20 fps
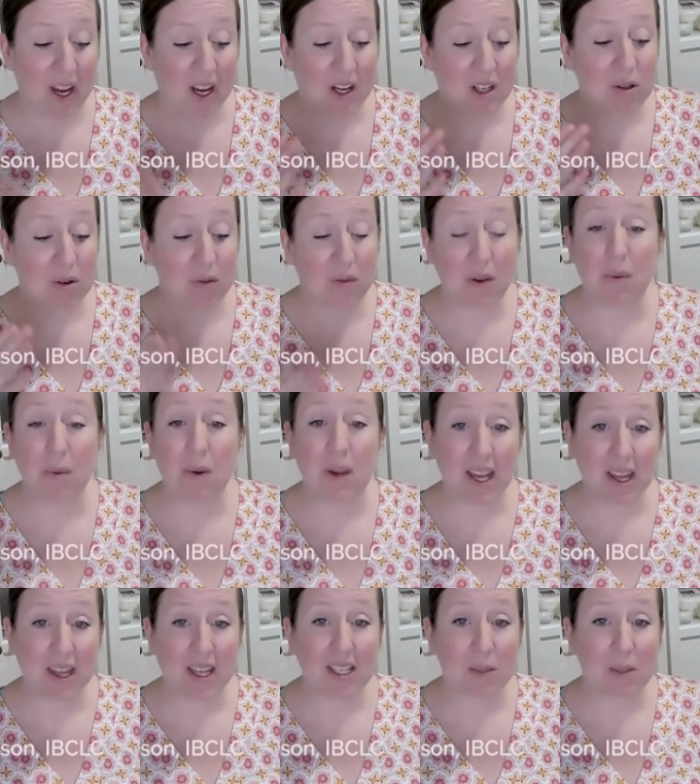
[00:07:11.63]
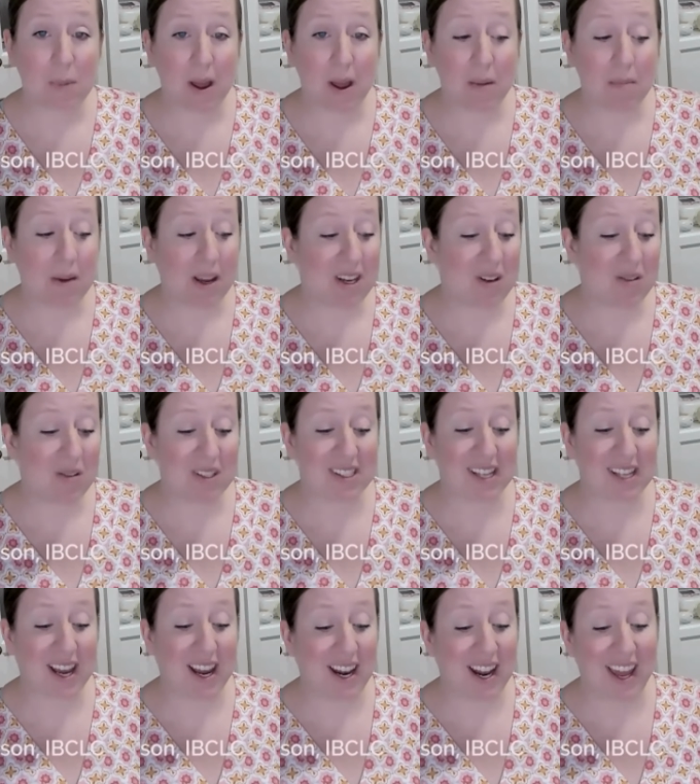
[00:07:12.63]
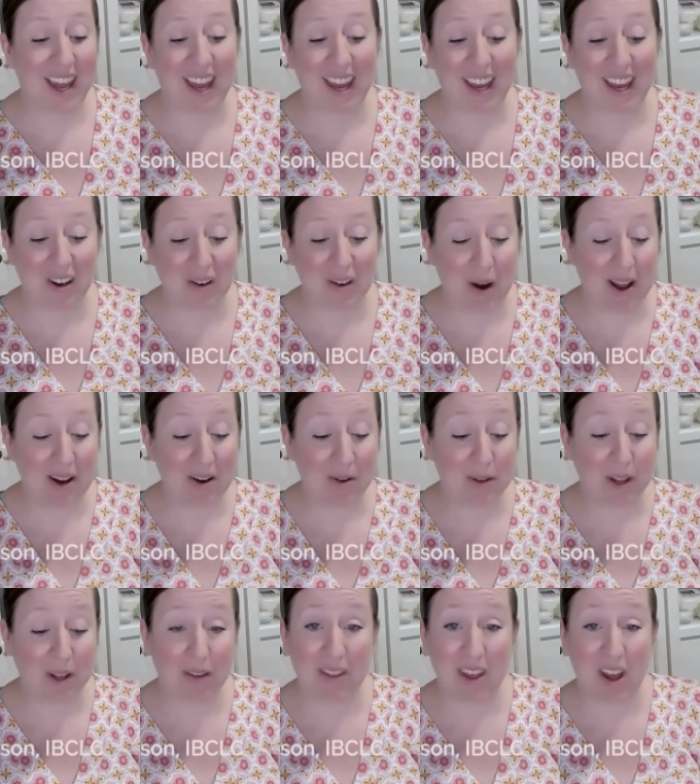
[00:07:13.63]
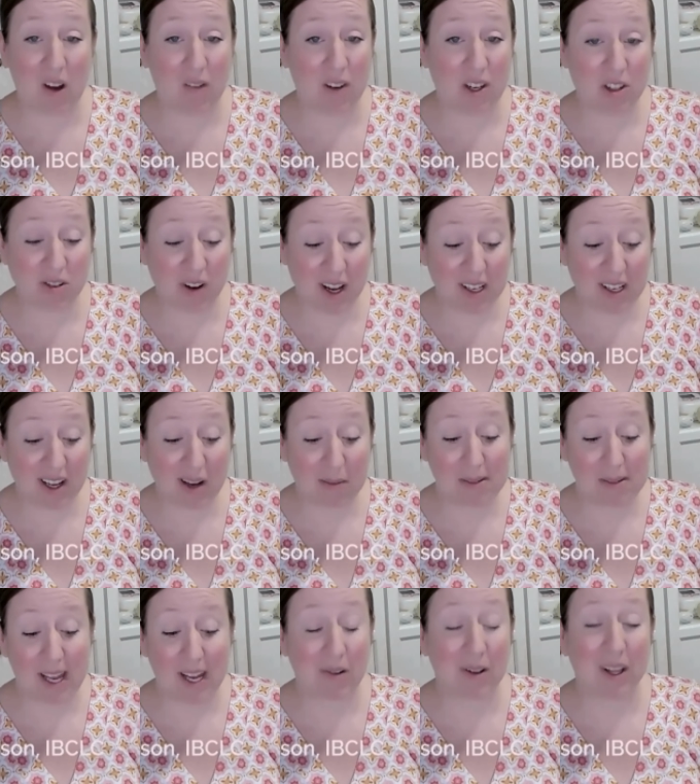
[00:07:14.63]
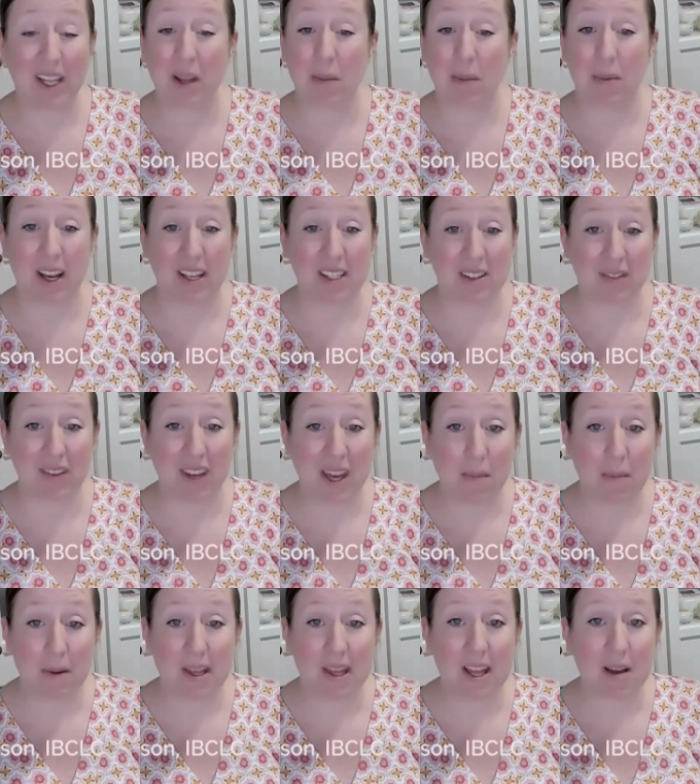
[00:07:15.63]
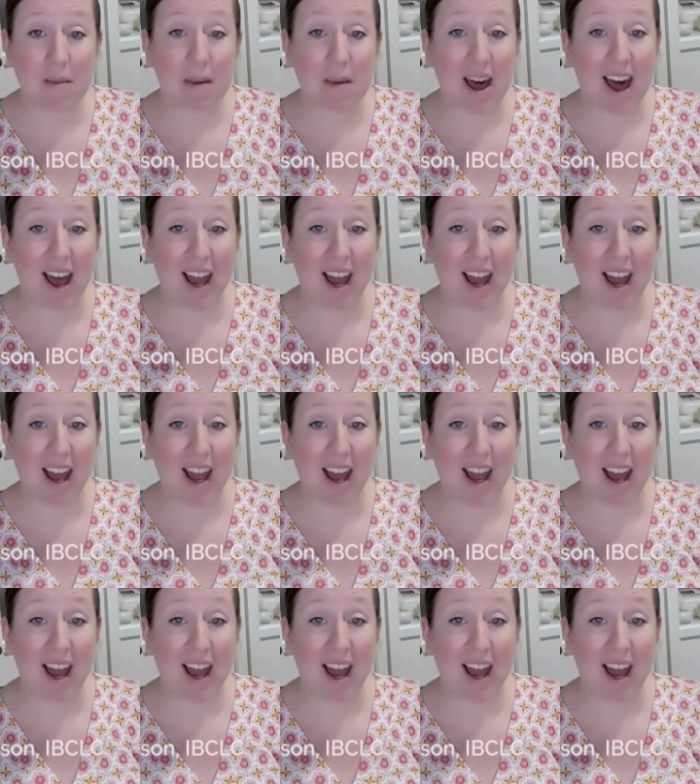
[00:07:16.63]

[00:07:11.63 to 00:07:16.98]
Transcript: So if you get this pump and you decide, hey, I don't love the Elvie Stride cups, I don't like the price of keeping them,